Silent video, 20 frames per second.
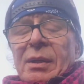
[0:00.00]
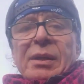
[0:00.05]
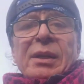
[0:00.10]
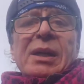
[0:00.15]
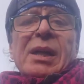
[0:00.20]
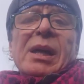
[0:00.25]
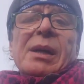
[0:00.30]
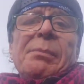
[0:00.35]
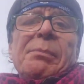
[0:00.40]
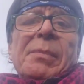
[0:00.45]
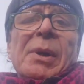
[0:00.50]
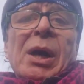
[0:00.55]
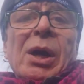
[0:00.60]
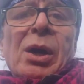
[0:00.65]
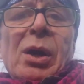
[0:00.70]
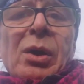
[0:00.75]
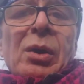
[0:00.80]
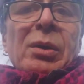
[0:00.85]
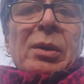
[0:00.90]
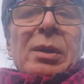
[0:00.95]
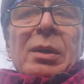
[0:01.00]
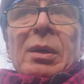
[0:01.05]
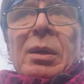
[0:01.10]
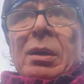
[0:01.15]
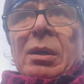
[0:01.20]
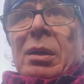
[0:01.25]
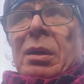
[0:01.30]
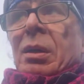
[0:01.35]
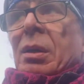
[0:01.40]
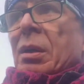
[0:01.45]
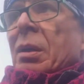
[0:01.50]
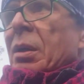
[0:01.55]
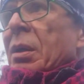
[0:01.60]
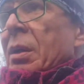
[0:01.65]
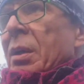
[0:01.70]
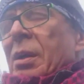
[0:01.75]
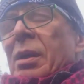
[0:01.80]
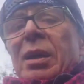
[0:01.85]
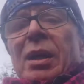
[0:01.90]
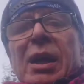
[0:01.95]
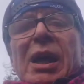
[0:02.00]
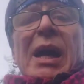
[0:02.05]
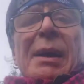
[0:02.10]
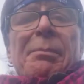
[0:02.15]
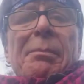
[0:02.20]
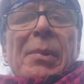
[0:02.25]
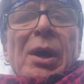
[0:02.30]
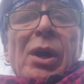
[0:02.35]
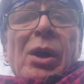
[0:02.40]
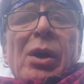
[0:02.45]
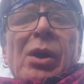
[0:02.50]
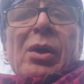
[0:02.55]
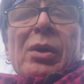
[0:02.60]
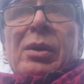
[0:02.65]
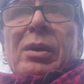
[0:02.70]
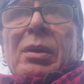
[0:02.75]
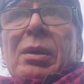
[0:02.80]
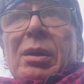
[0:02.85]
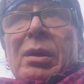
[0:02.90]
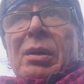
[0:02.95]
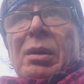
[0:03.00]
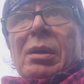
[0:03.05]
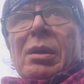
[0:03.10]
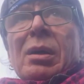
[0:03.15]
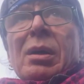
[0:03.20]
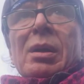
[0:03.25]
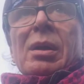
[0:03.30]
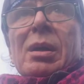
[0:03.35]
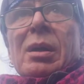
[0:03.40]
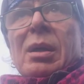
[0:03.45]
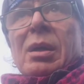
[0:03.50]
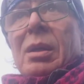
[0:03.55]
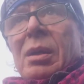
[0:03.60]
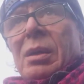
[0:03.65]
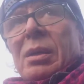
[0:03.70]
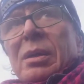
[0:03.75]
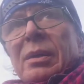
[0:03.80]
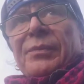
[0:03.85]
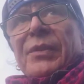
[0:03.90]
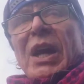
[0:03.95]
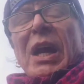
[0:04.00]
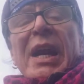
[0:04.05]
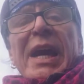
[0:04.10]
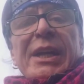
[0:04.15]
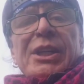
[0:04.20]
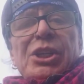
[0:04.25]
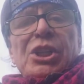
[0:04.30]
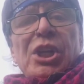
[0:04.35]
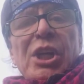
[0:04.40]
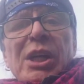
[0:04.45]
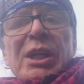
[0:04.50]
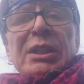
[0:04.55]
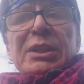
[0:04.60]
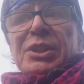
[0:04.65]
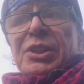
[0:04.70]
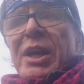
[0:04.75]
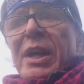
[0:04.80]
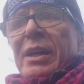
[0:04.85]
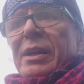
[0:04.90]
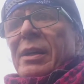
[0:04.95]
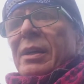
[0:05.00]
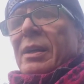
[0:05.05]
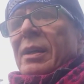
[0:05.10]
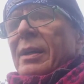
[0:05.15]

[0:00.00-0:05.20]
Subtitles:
Come on. Come on. They're like children.